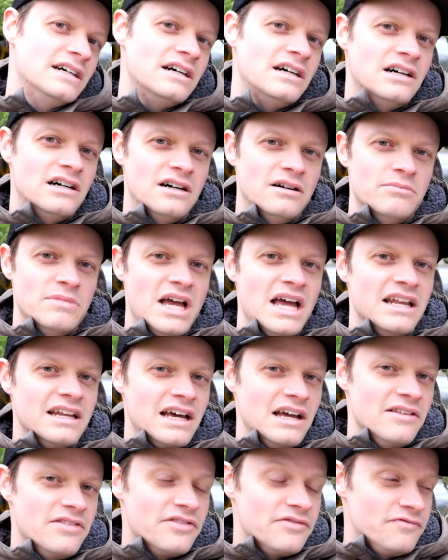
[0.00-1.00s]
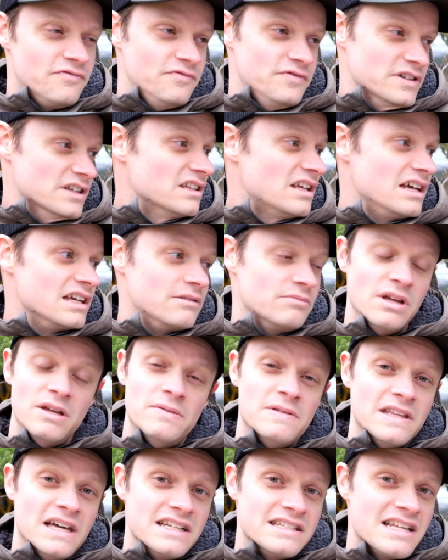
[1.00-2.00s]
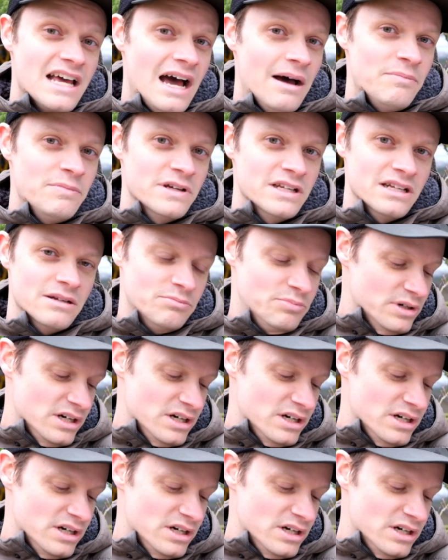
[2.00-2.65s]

And I feel like maybe that's happened.